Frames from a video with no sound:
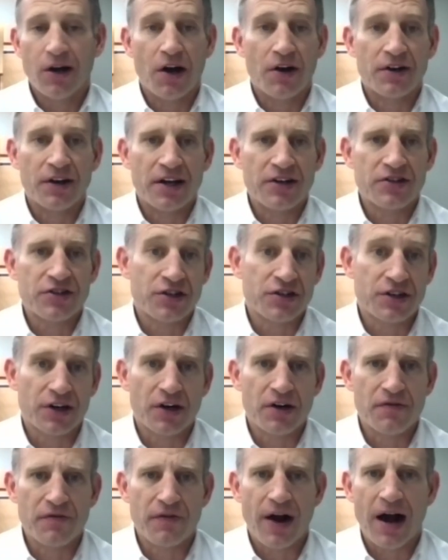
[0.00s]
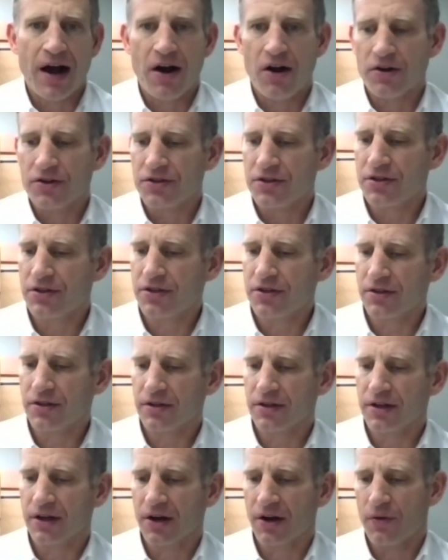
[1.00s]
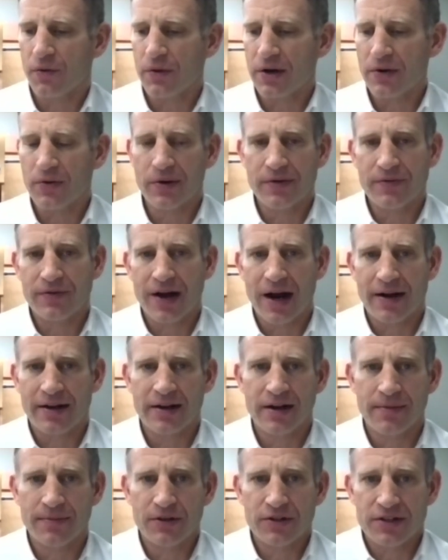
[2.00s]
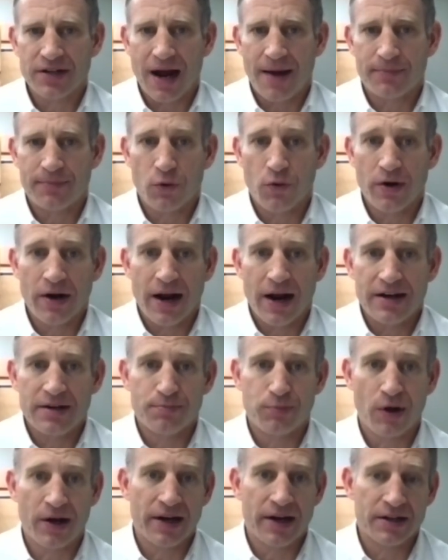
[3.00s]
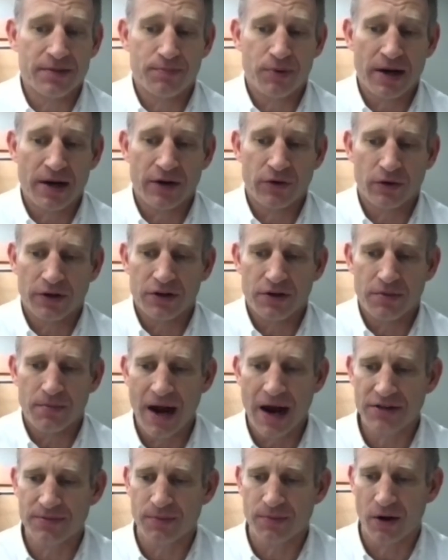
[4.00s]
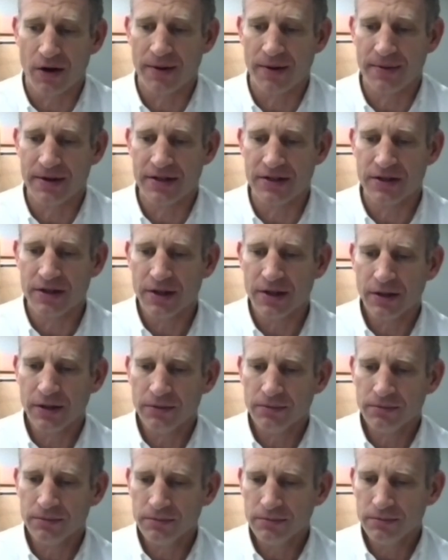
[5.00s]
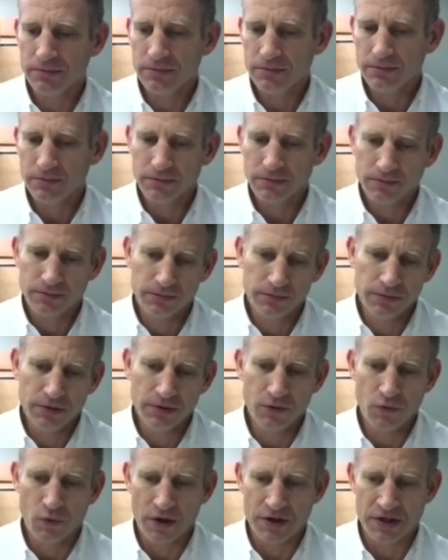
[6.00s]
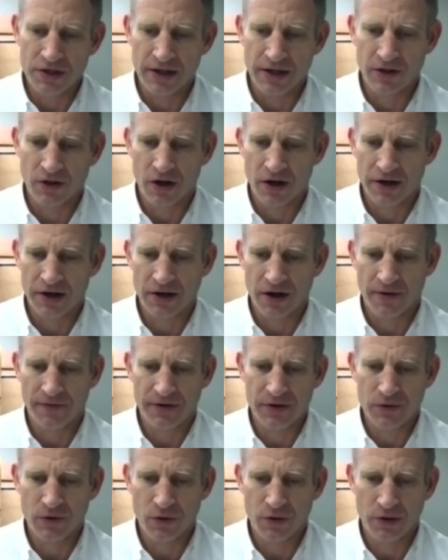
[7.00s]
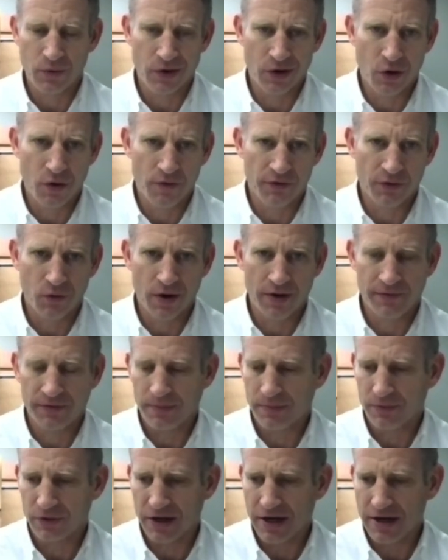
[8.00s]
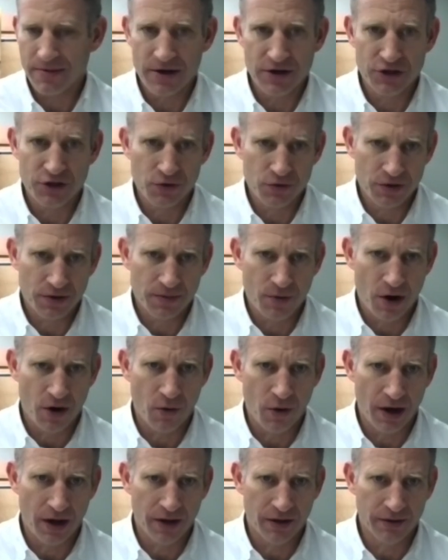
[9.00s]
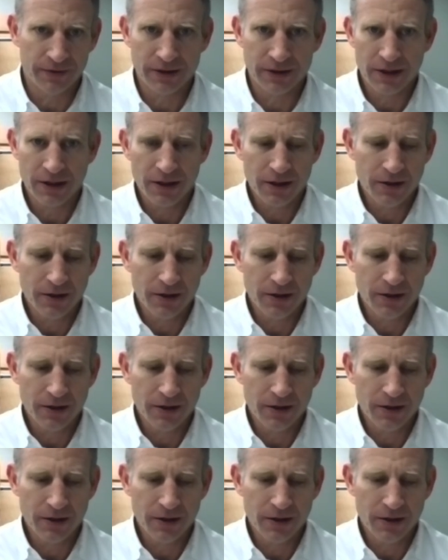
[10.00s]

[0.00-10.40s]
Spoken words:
unnecessary fouls. You know, we've got to get him to stop doing that. He's playing really good basketball. I mean, he wasn't in long enough. He only went 0-for-1 from three. He's shooting the ball well.